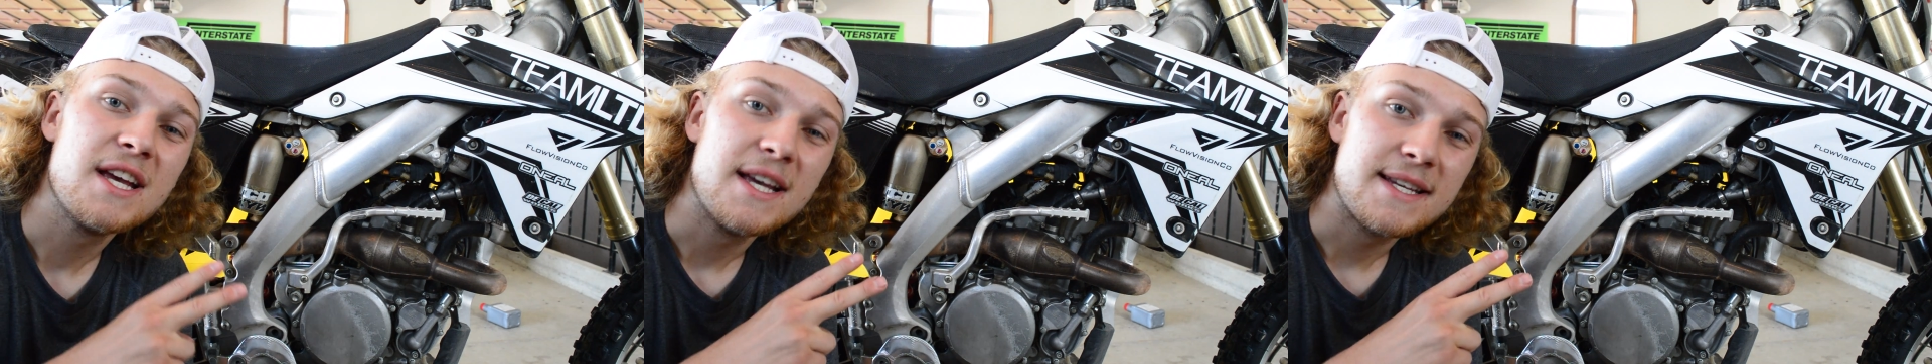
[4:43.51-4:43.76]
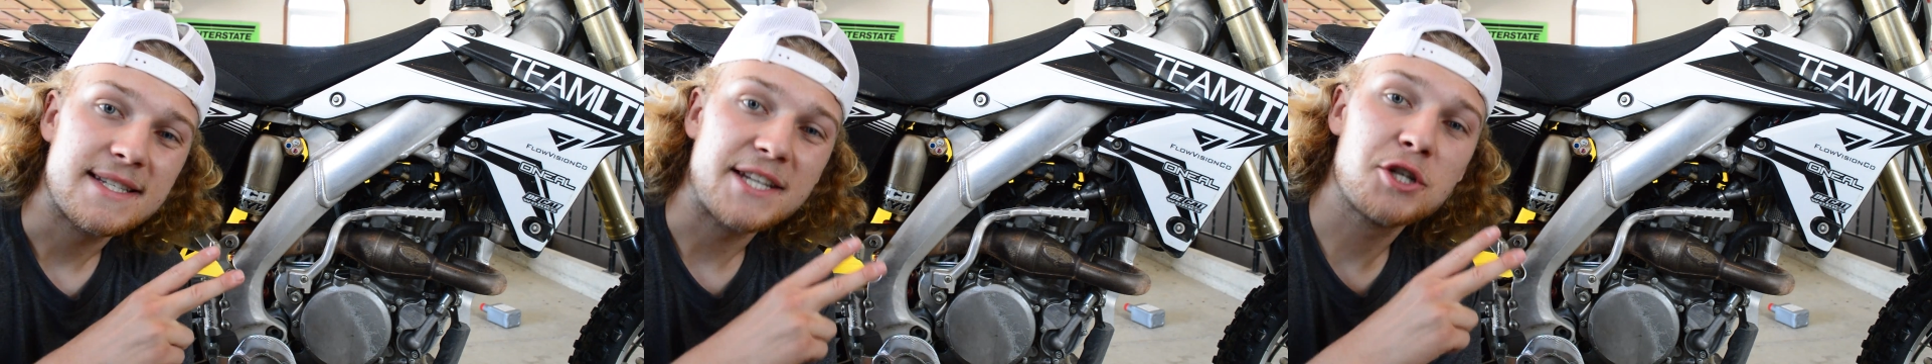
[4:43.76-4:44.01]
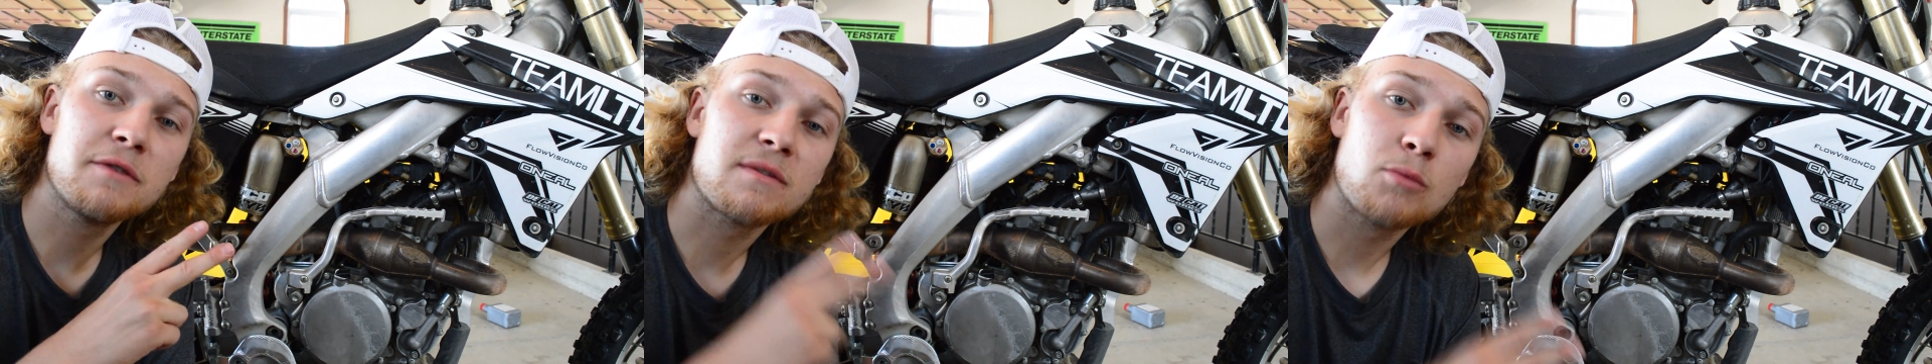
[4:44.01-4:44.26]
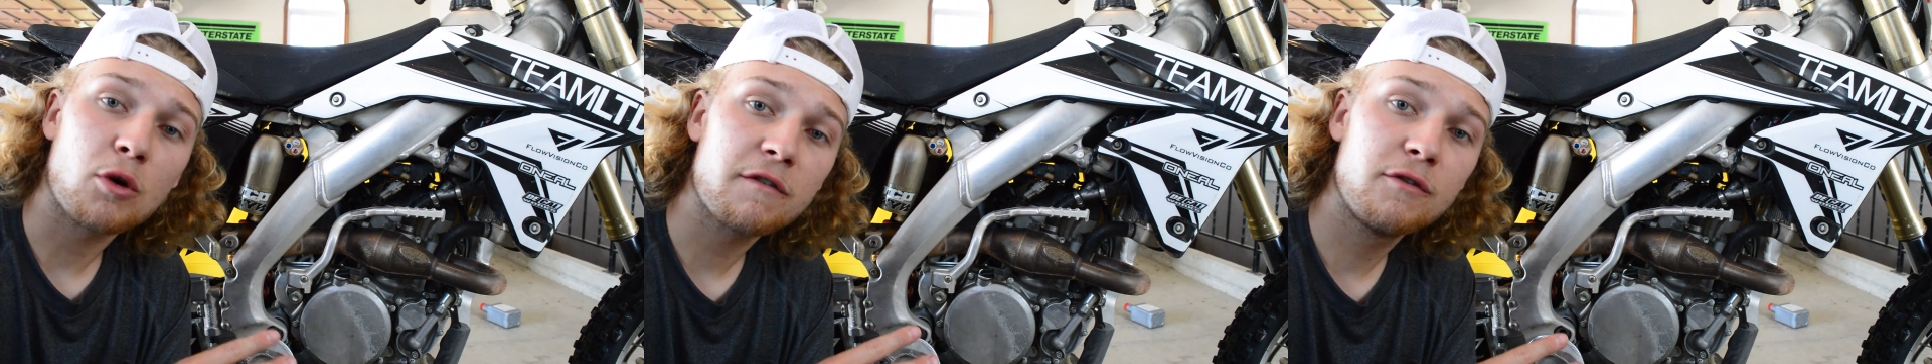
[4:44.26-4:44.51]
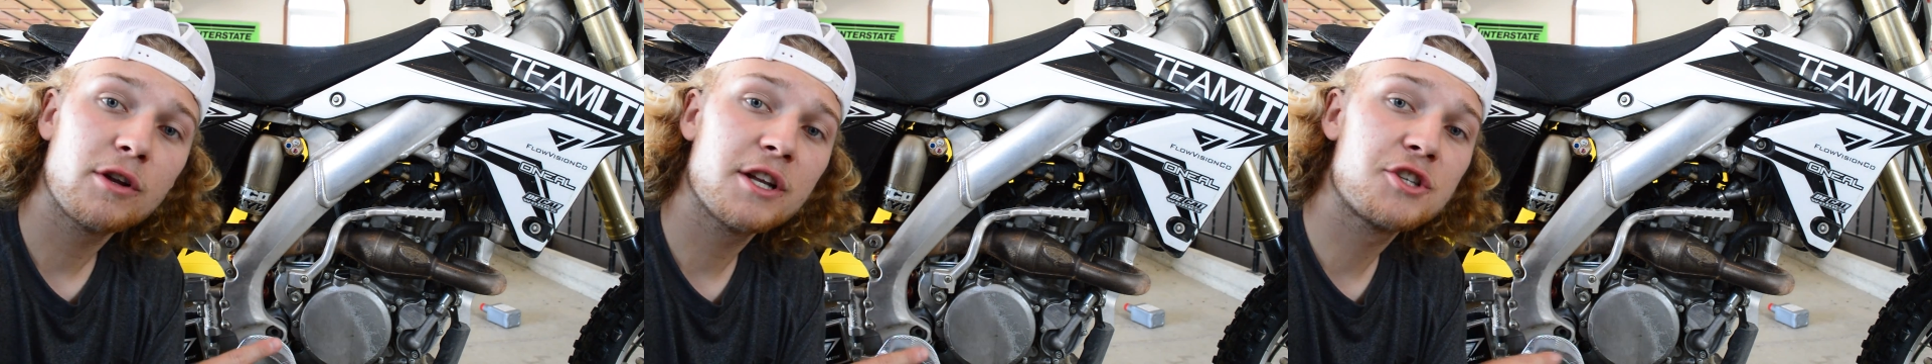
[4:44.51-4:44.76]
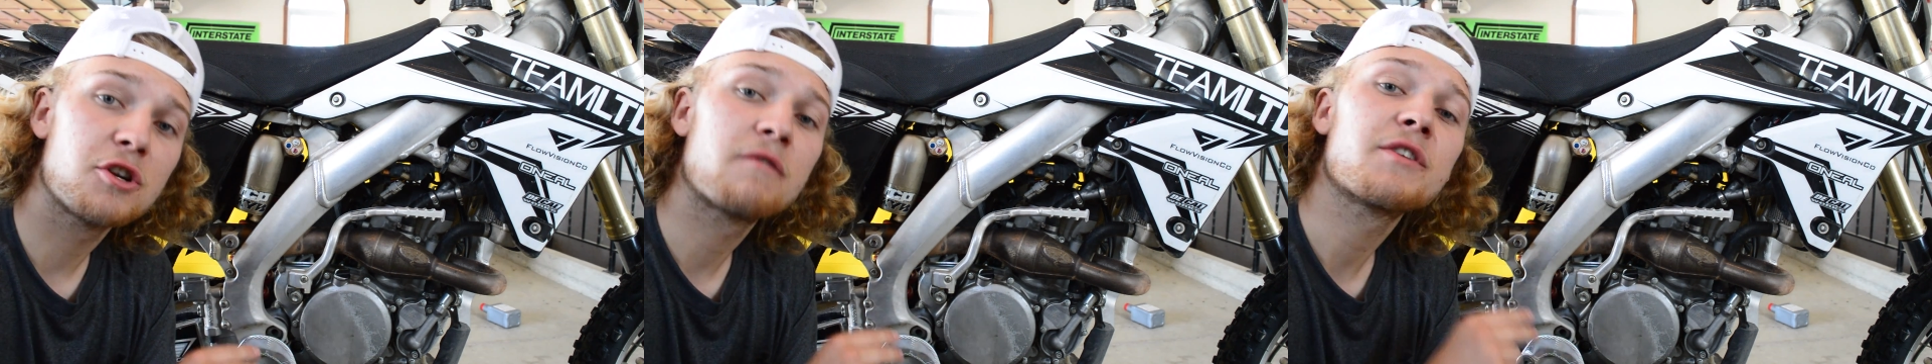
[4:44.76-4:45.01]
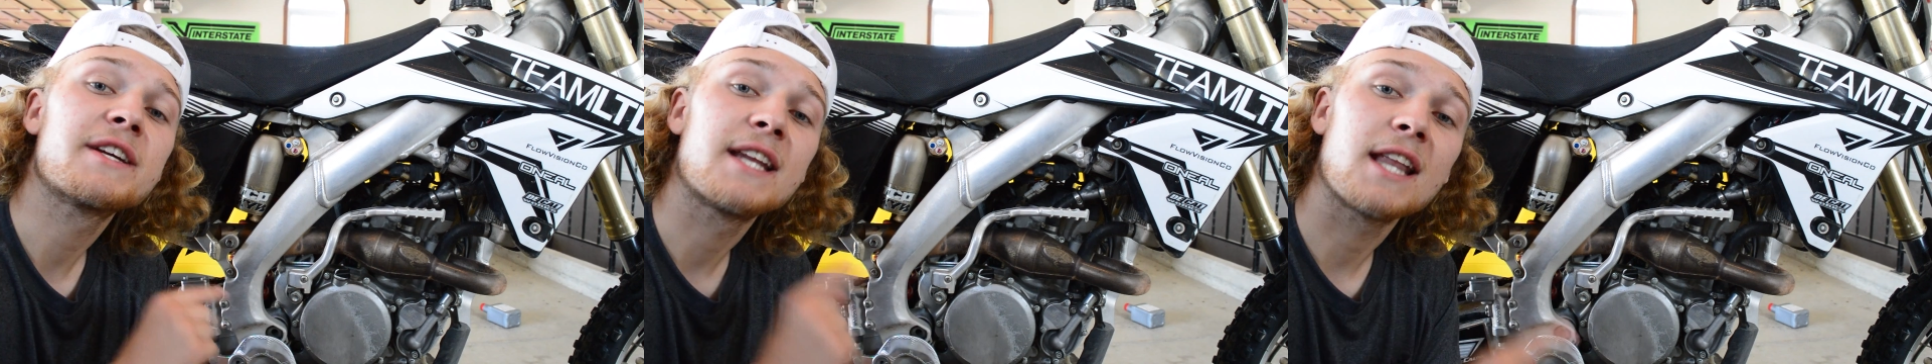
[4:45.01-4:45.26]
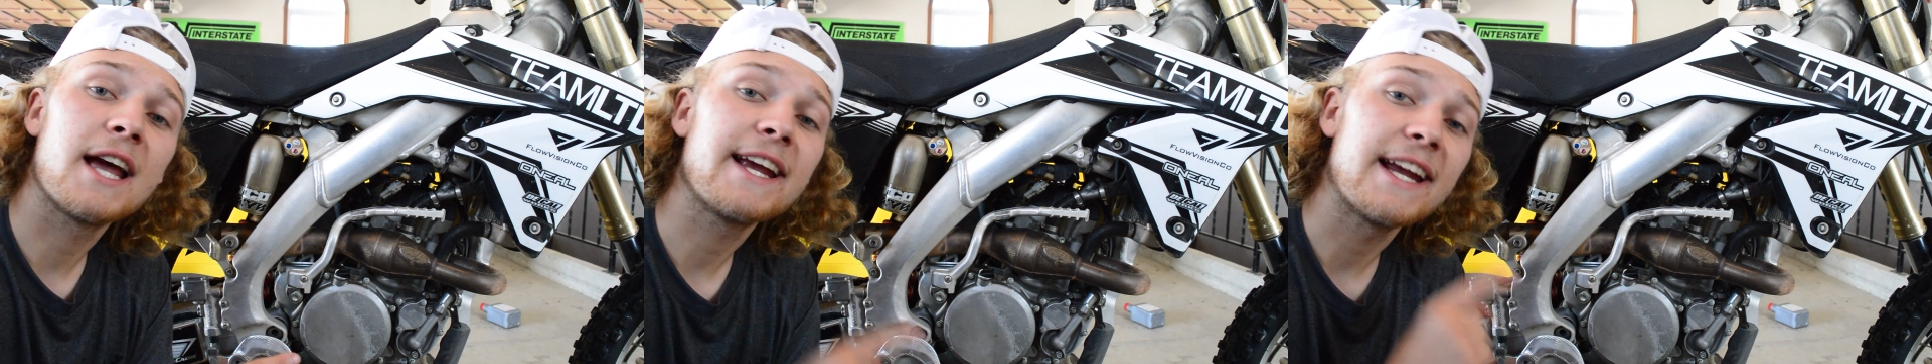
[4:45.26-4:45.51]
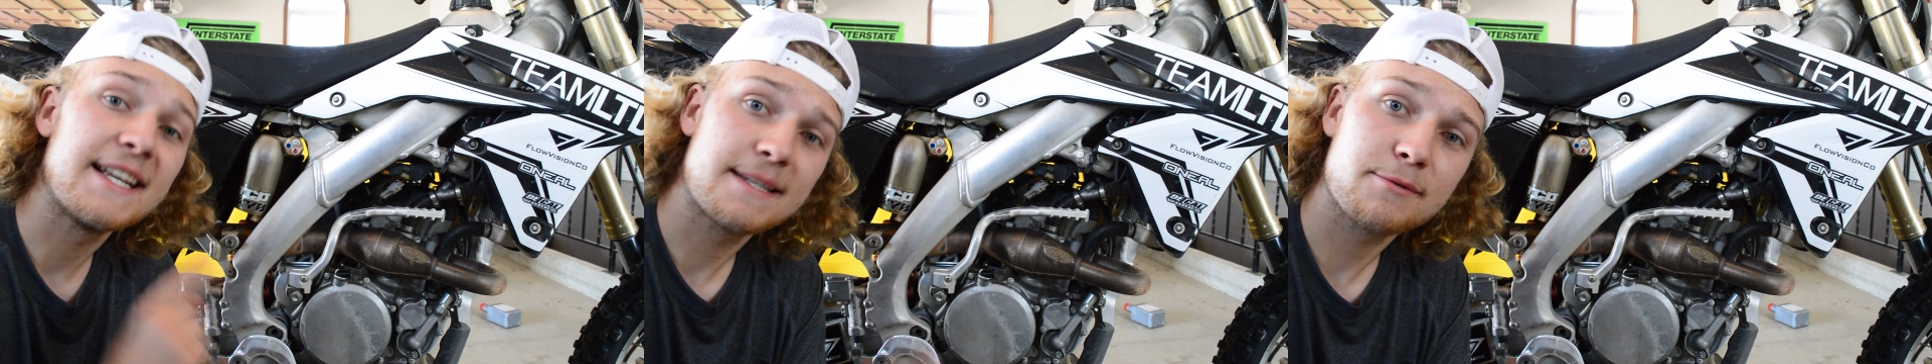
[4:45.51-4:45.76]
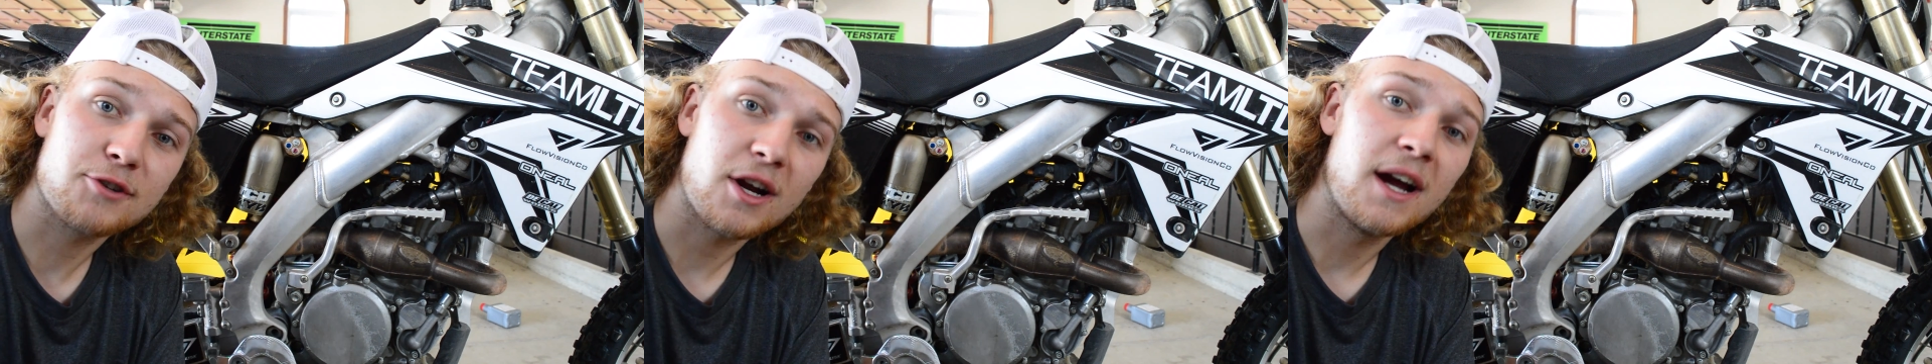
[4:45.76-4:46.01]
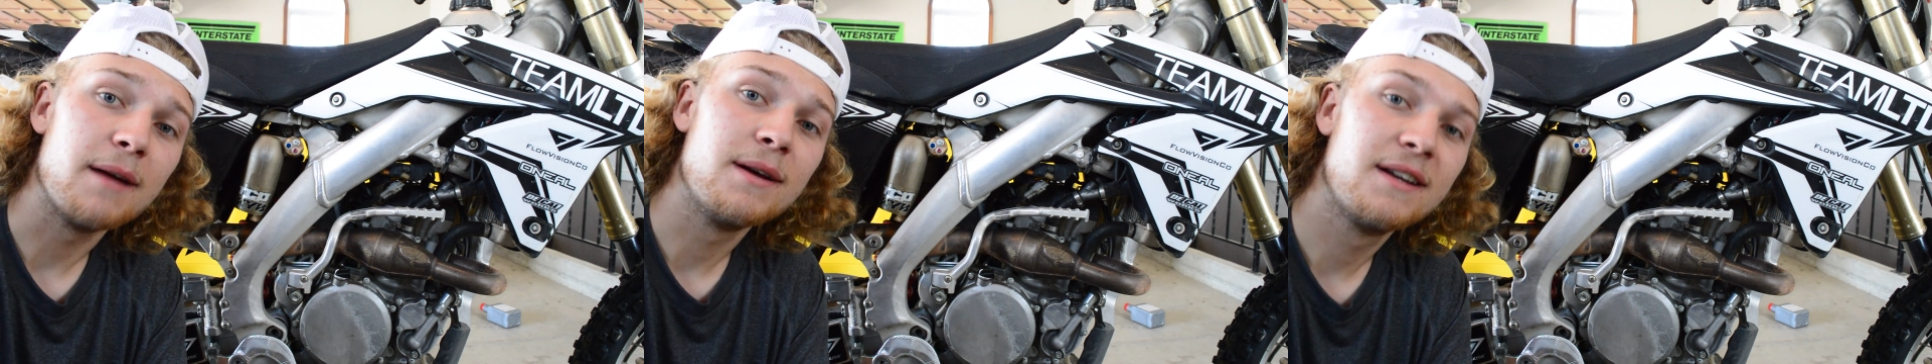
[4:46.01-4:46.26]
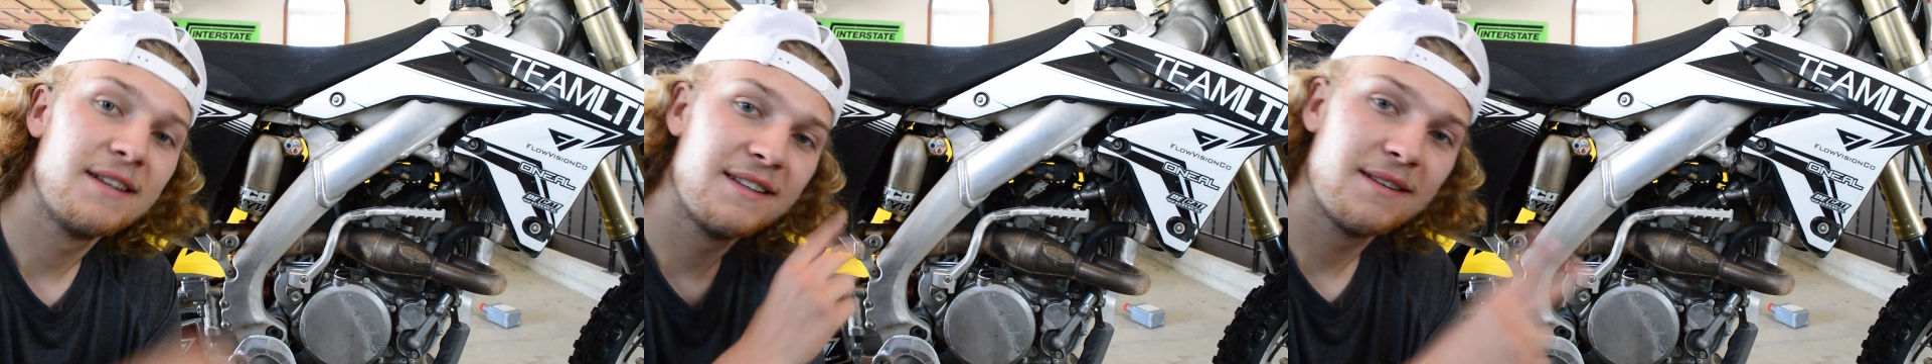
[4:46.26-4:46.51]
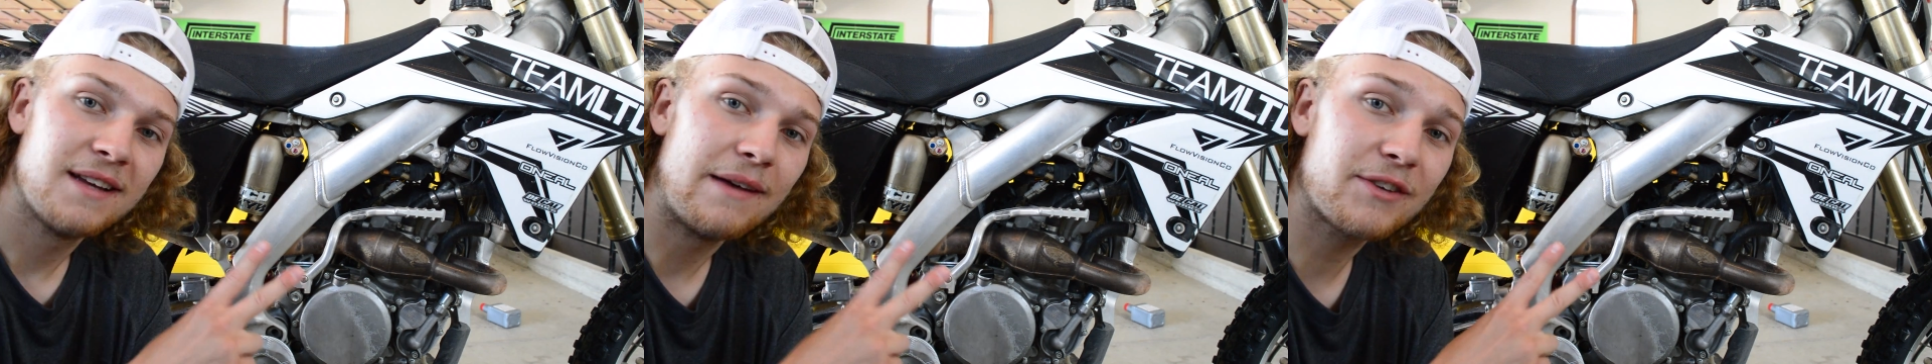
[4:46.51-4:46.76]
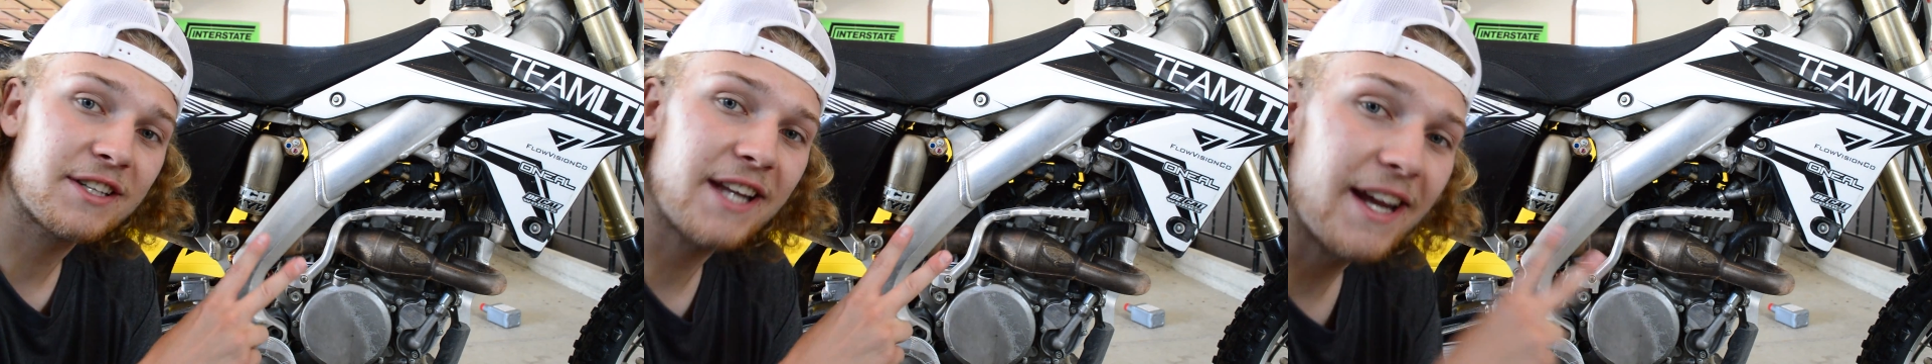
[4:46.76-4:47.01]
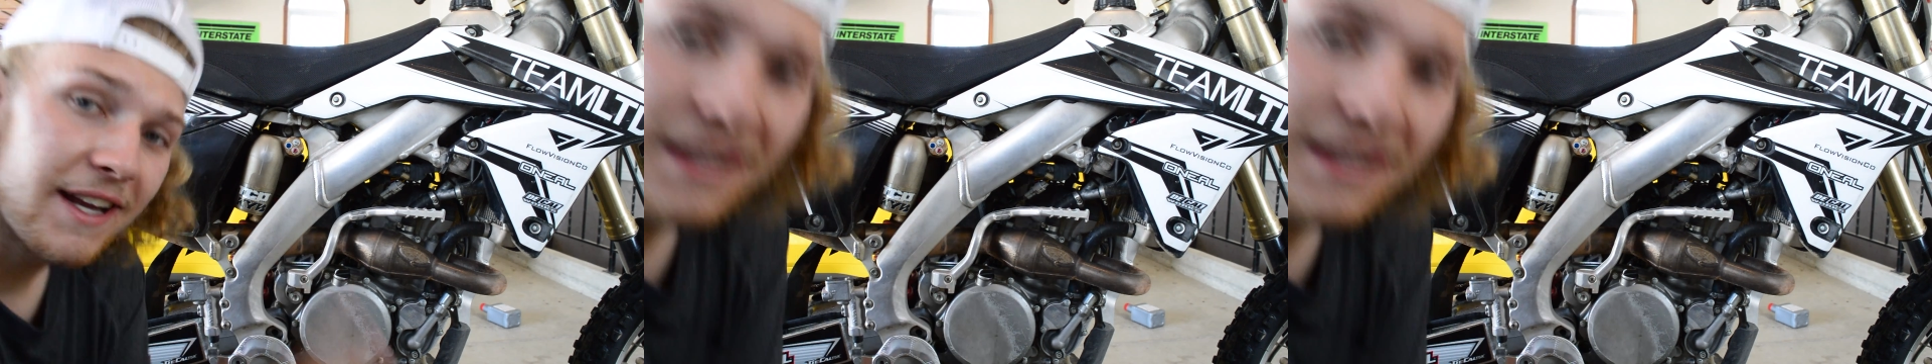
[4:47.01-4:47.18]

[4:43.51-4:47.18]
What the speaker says: Stay tuned for more footage. Don't forget to like and subscribe. Have a good day.